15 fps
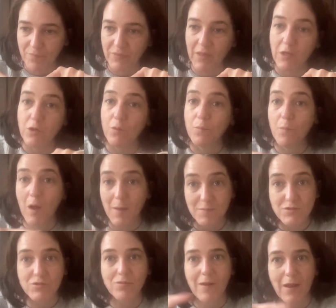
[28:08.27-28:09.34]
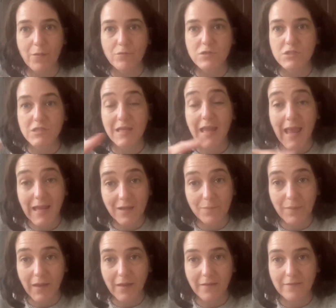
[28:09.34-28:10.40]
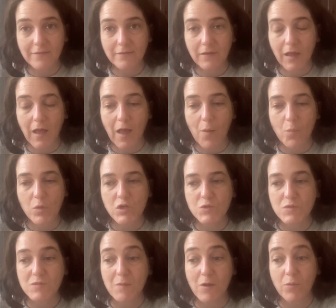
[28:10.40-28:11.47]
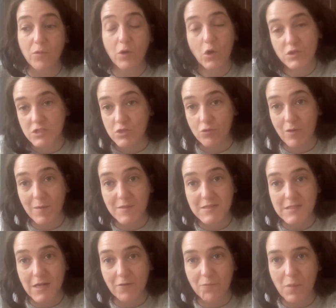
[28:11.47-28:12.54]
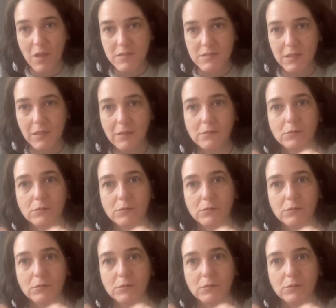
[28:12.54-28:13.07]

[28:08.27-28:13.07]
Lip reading: Then you piped around the cake mix, which was made with clotted cream instead of butter.